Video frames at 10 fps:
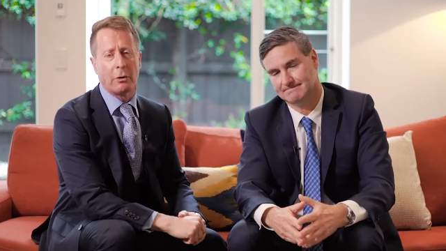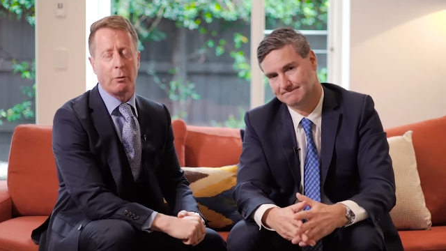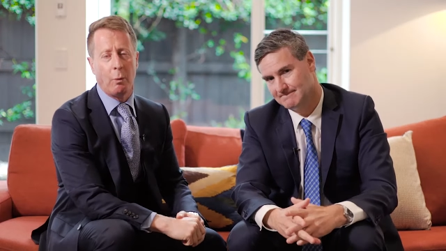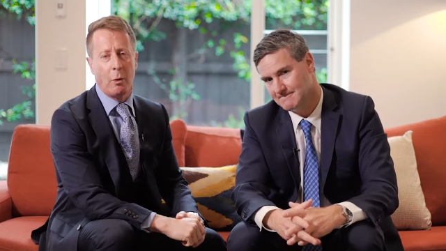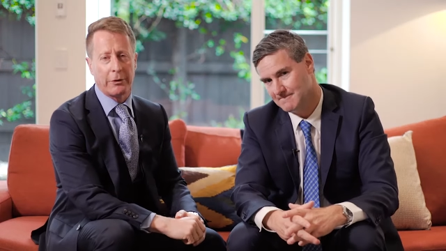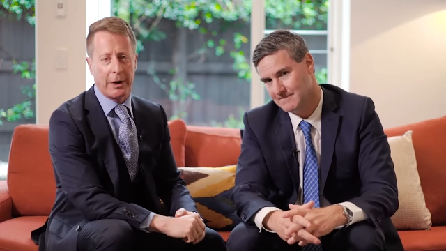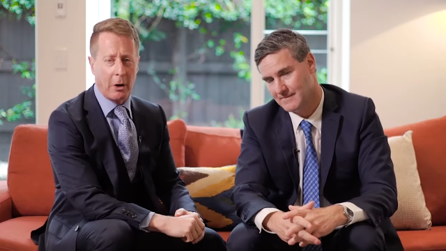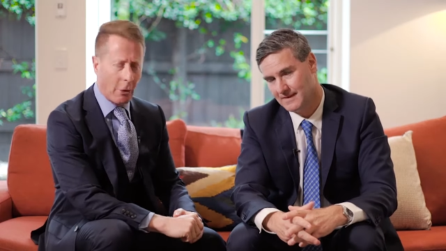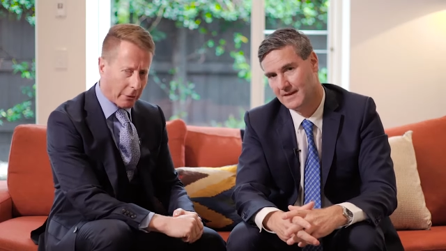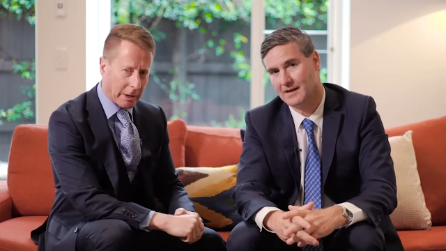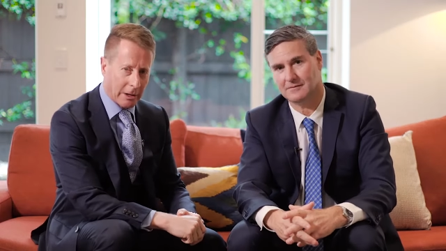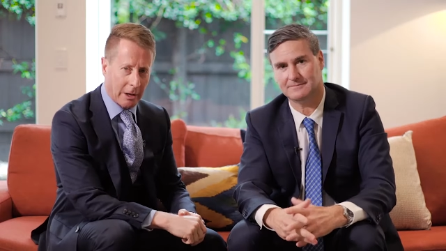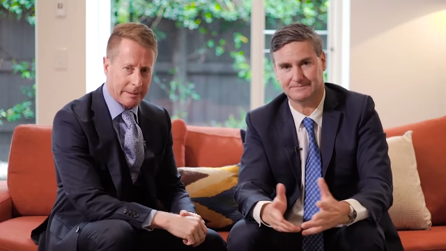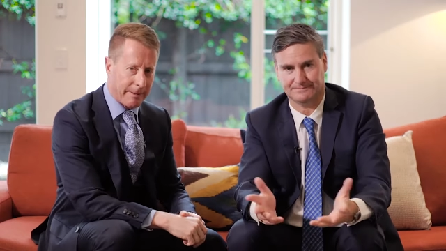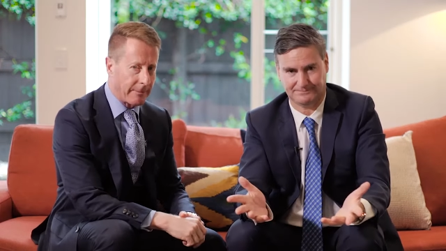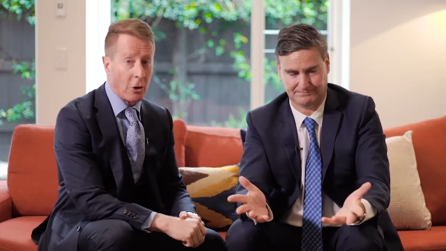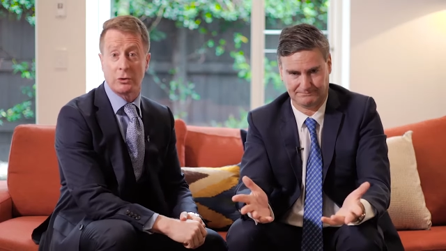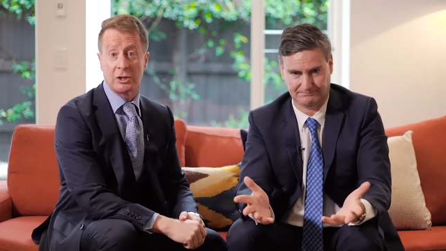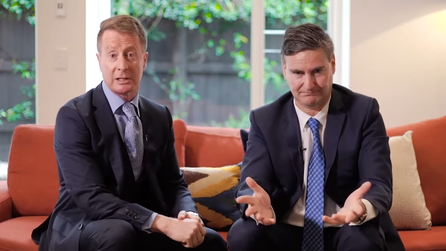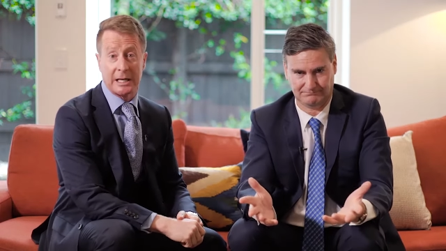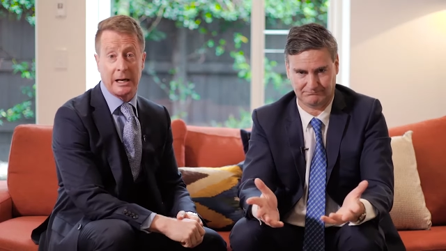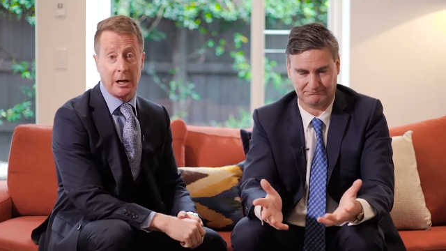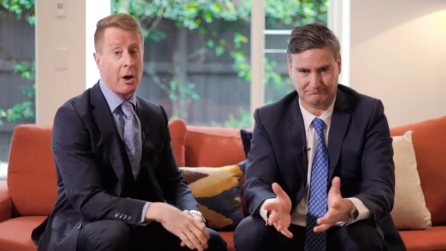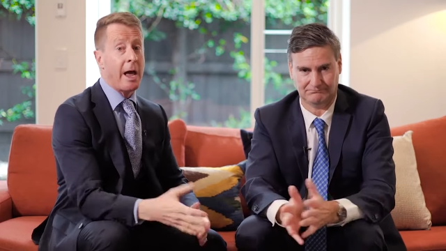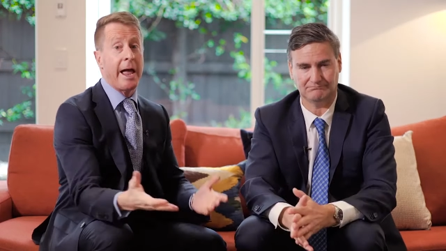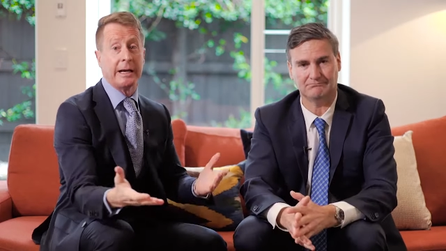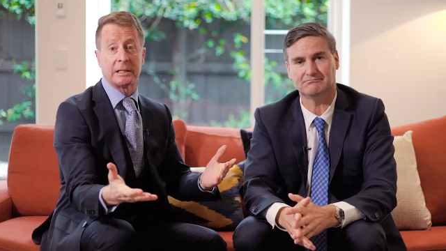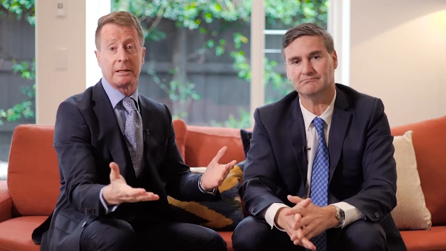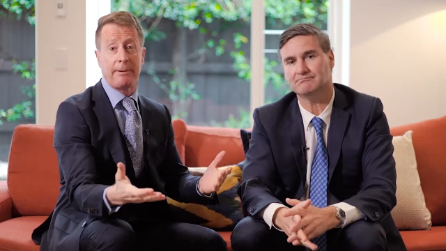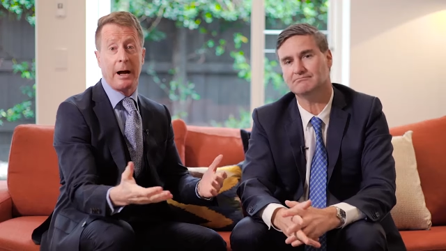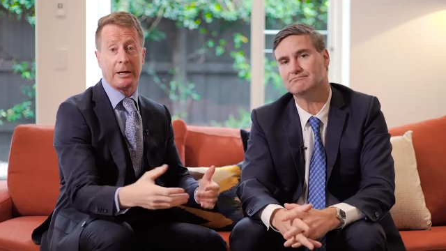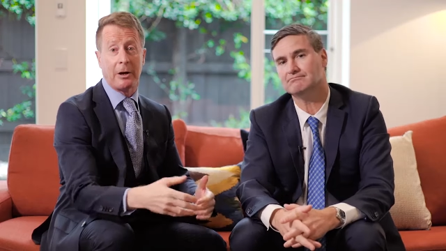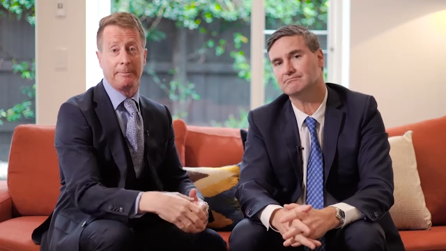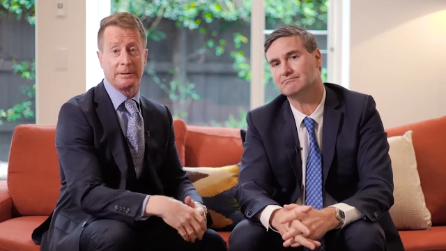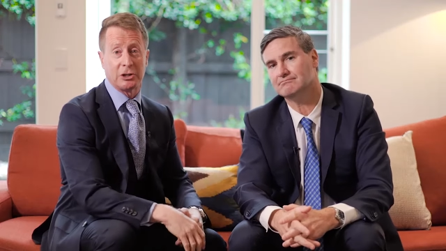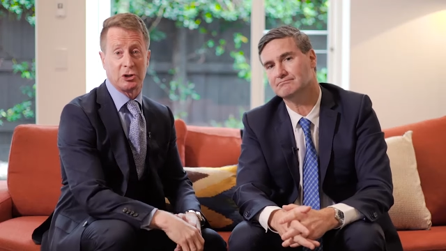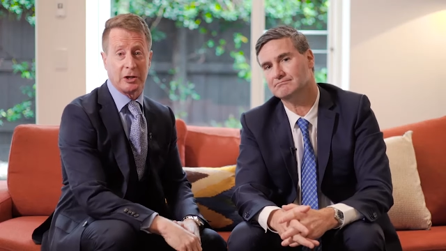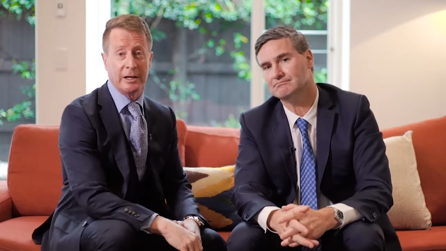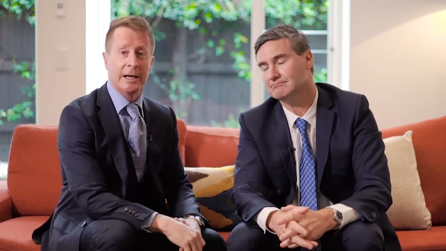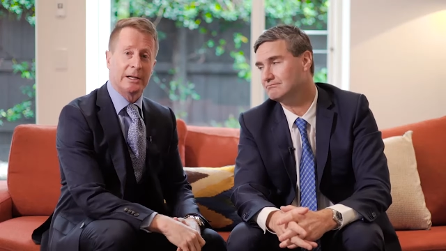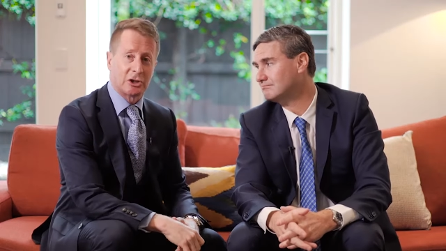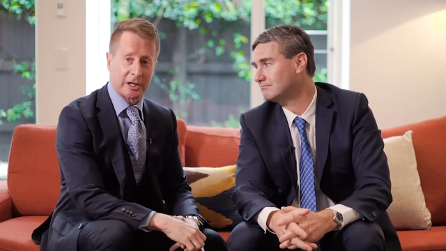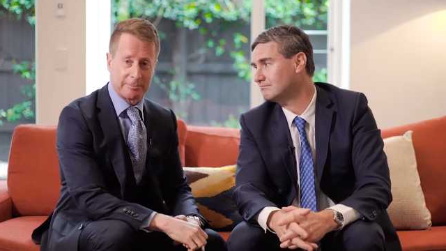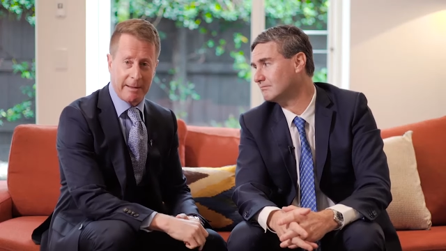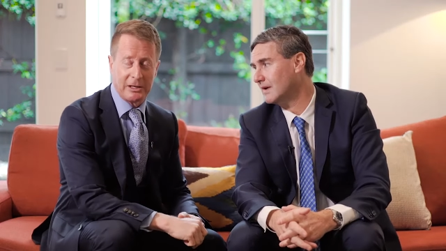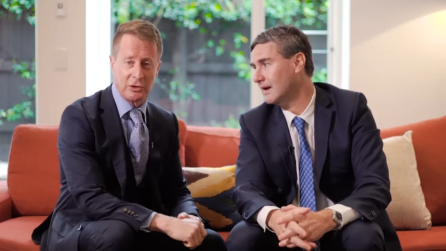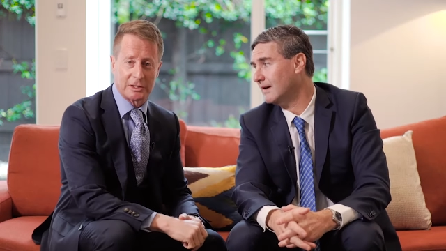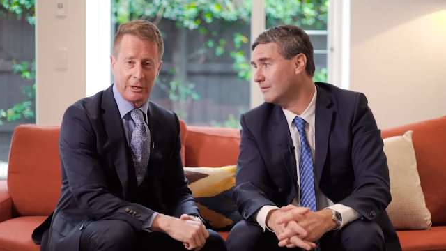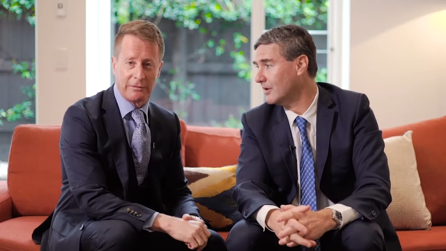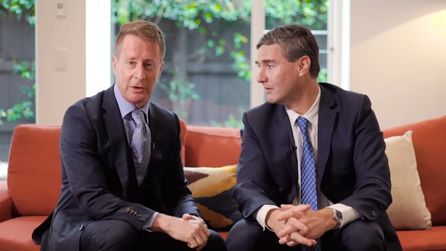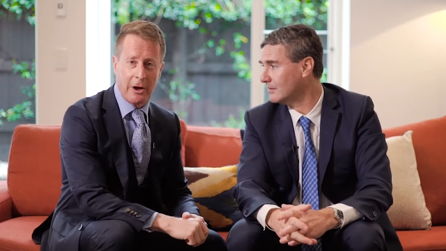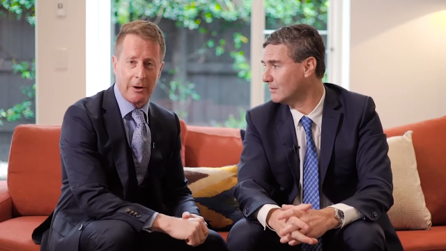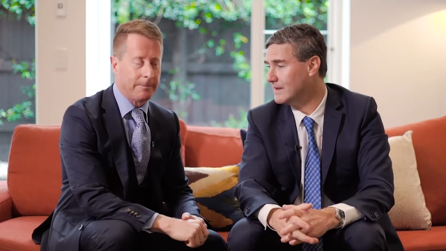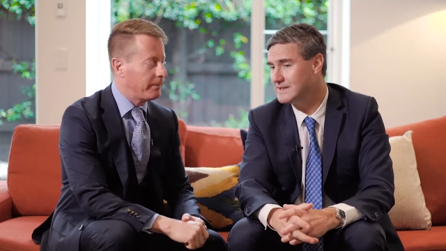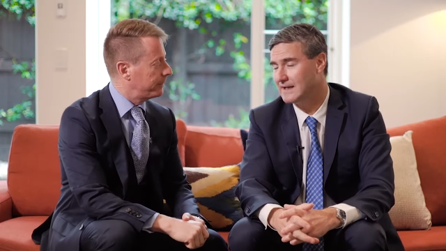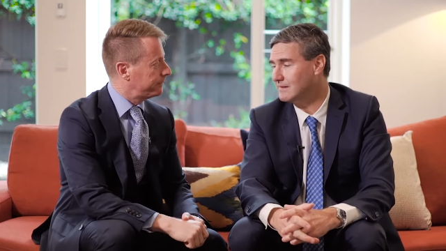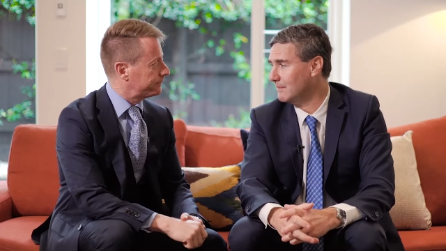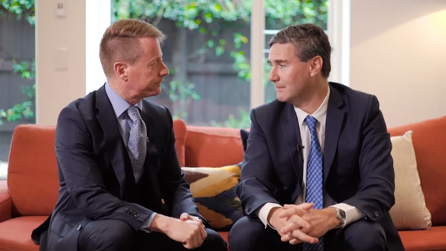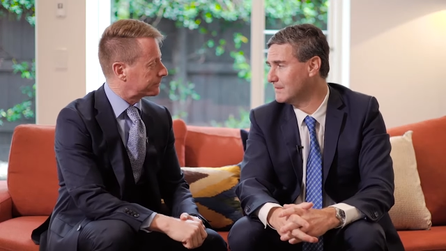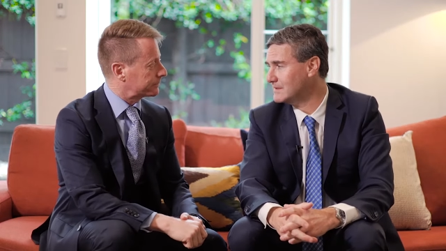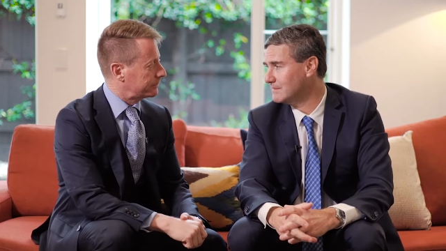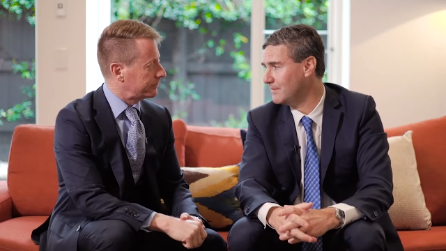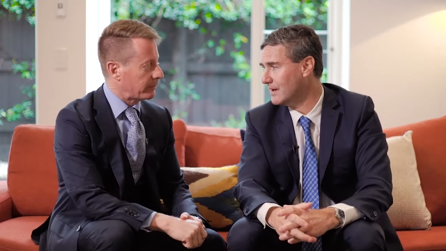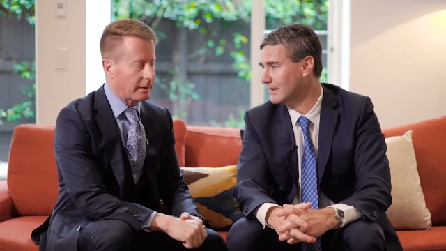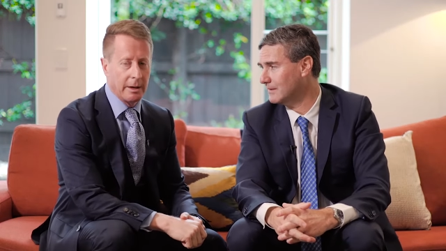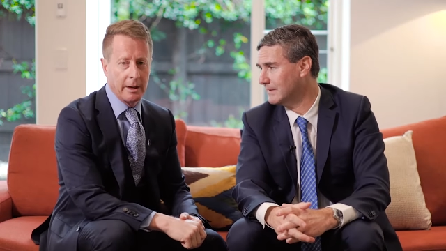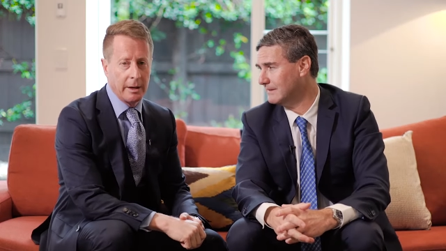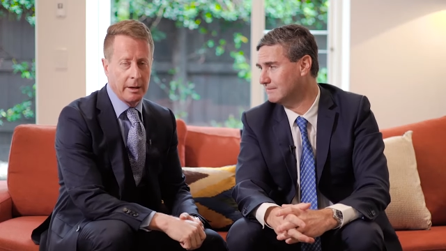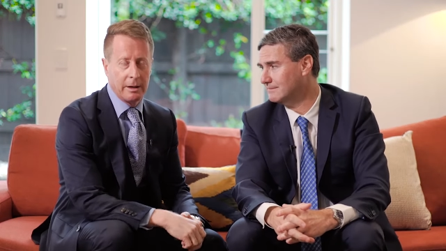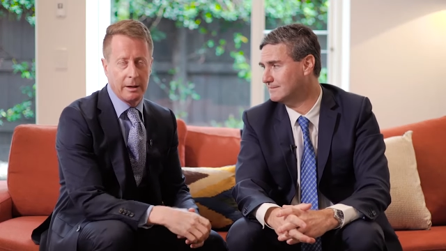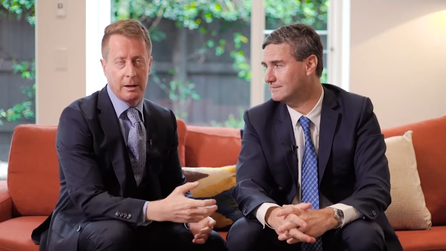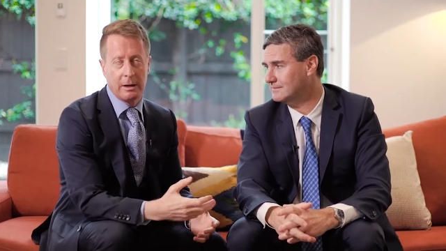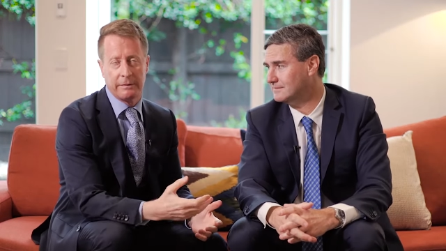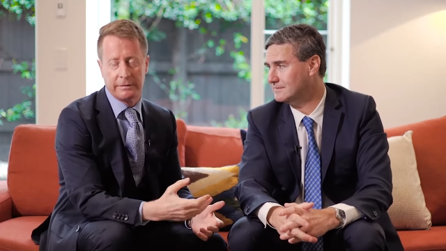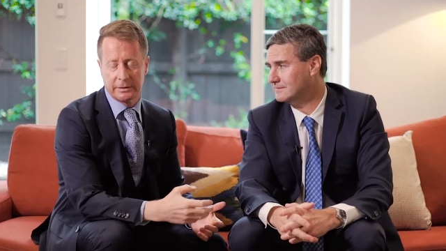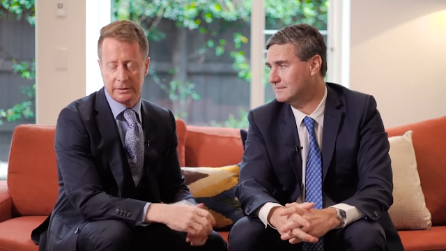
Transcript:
Speaker 1: or a water, or a lollipop, or just say hello. Enter the bike competition. Just make yourself but known. When's that
Speaker 2: up? When's the bike going to be?
Speaker 1: Oh, for